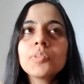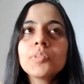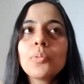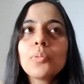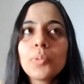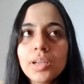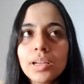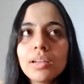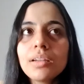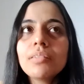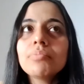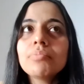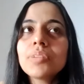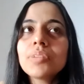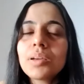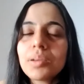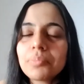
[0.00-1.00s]
Well,
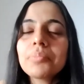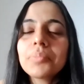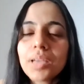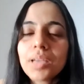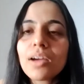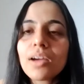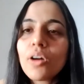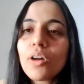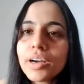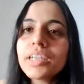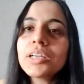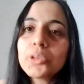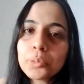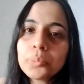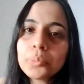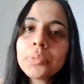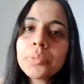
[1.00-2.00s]
according
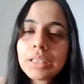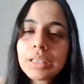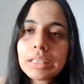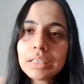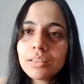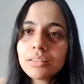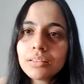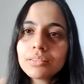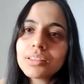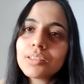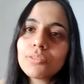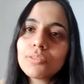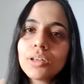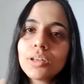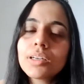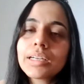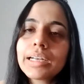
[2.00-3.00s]
to me, the
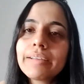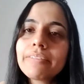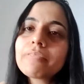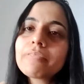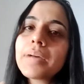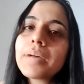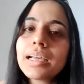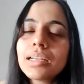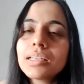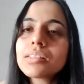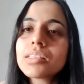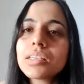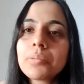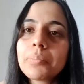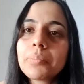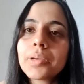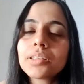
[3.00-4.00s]
work-life balance
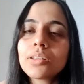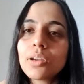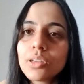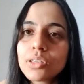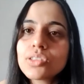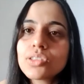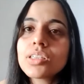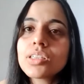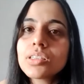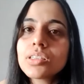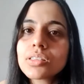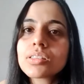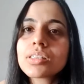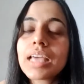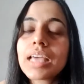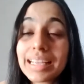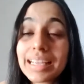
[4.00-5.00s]
in pathology
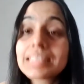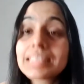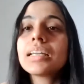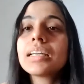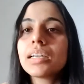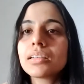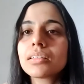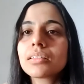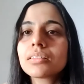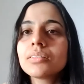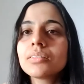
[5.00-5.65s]
is excellent.